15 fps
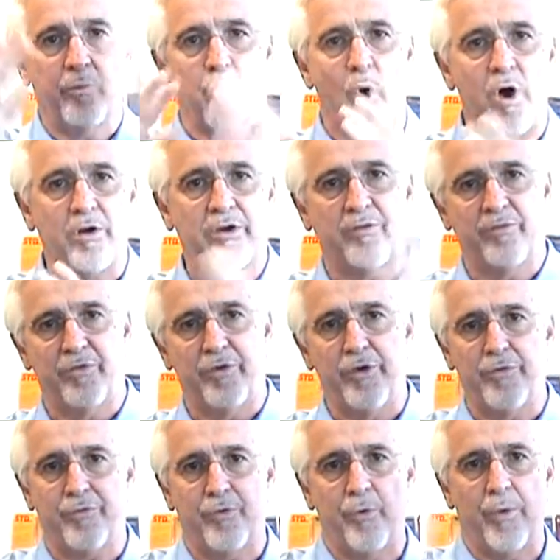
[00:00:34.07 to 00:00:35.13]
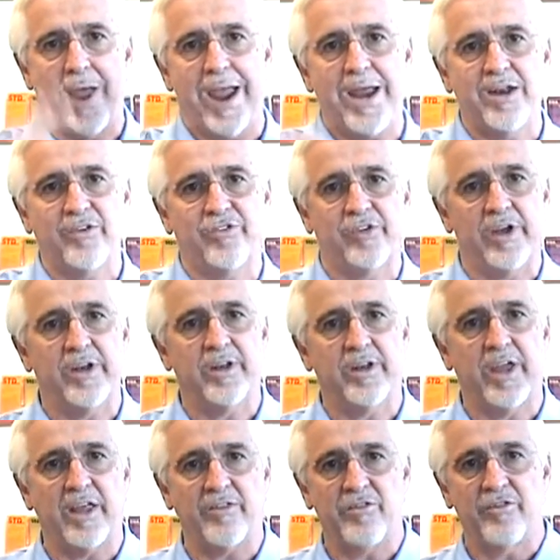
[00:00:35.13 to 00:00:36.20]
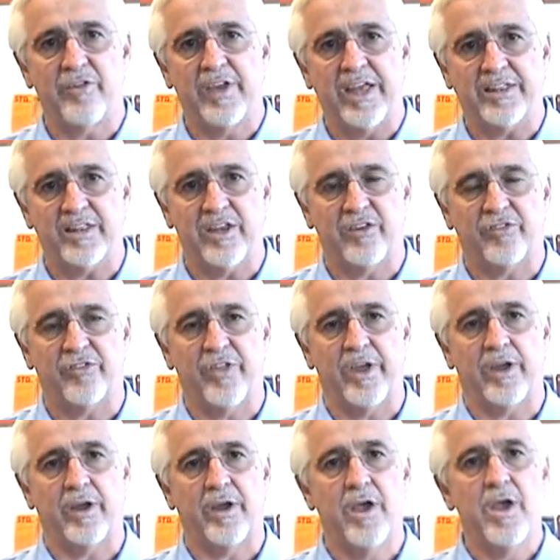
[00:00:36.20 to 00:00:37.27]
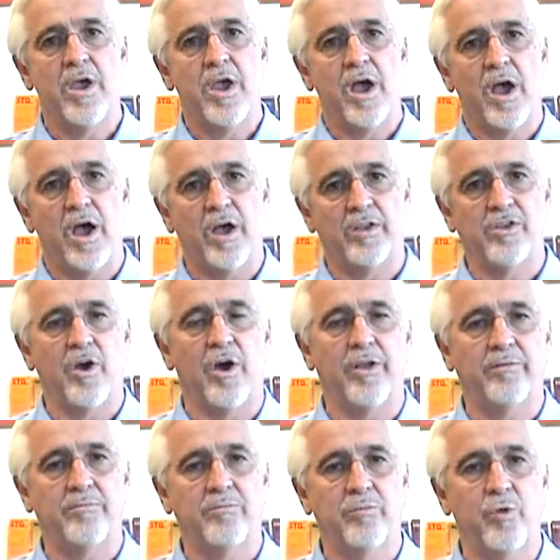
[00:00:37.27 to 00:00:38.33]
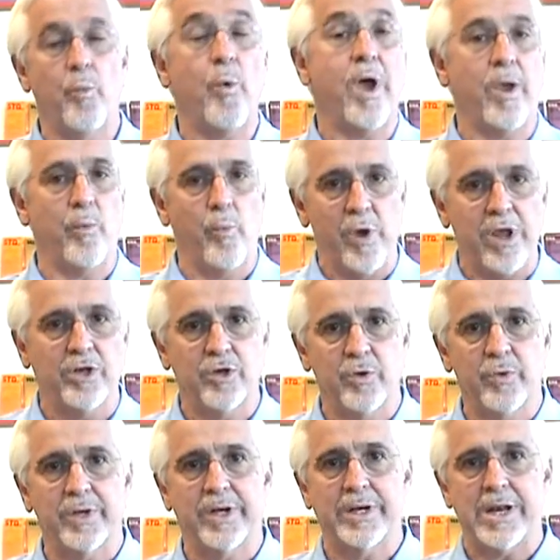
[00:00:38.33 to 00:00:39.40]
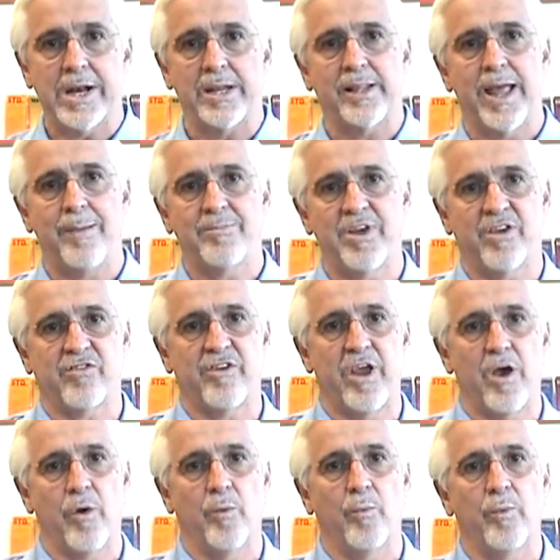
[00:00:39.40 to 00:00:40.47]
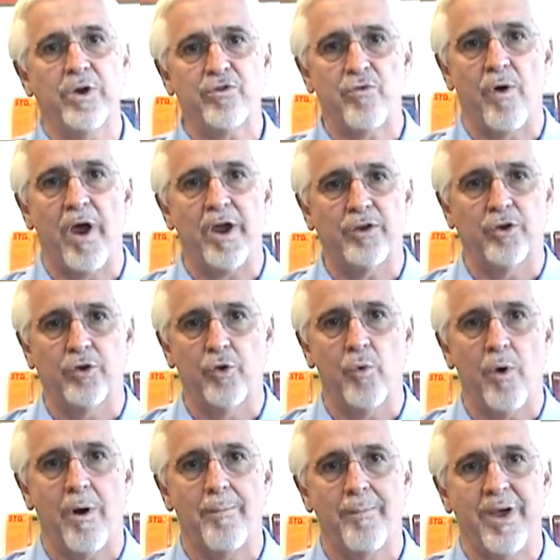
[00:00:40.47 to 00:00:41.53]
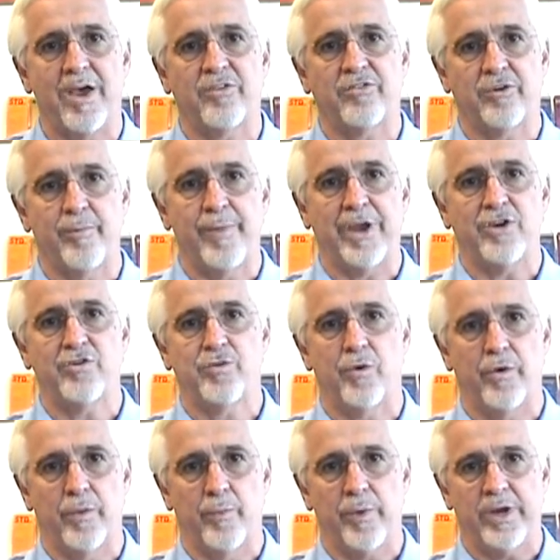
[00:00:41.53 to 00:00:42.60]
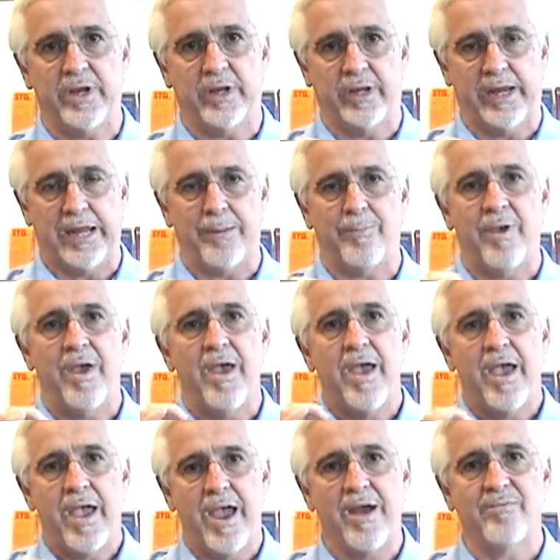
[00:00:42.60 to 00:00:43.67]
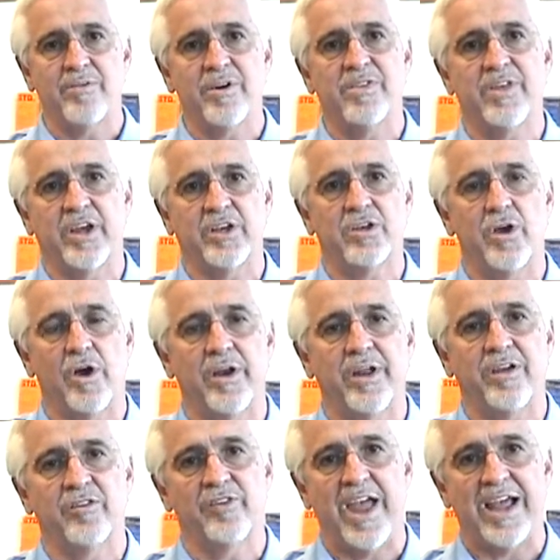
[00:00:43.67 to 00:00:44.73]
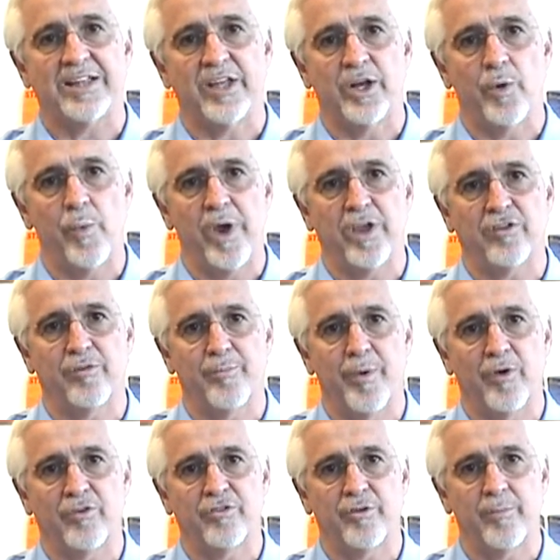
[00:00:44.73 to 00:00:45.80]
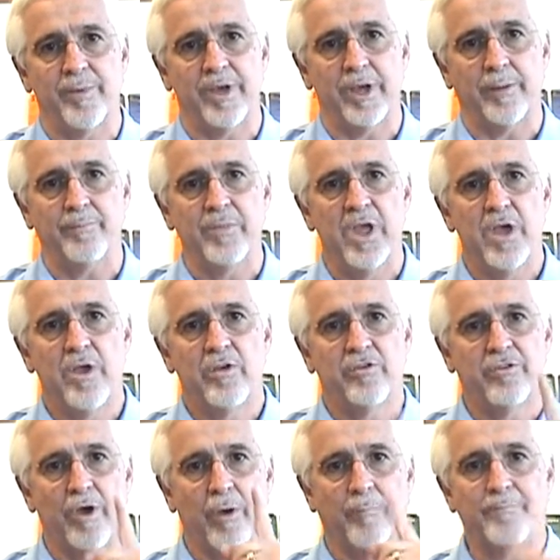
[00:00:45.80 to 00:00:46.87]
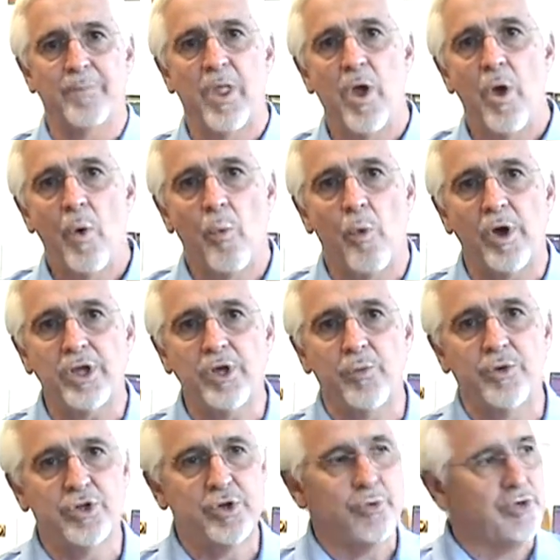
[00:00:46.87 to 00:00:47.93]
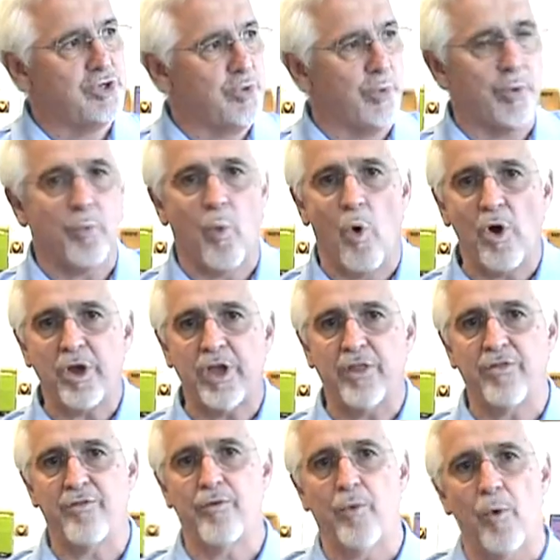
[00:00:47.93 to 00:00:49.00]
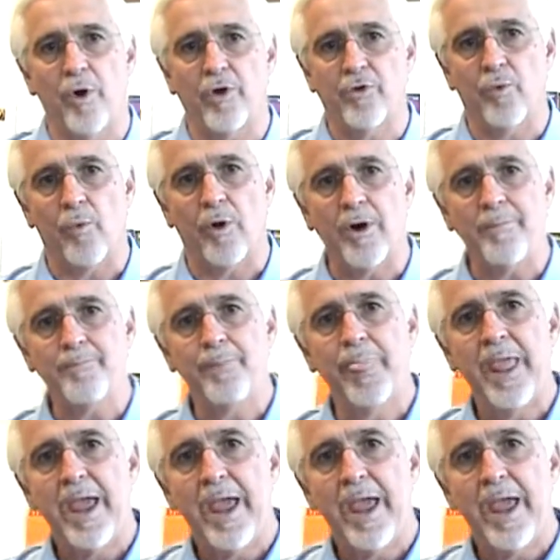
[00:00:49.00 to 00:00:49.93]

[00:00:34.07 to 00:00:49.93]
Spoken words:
walk you through A to Z to get this thing done the way we do it at Any Lab Test Now. We tried to do our best to make sure that we keep everything done exactly the way it's supposed to be. So what you would do is you would walk in through our door,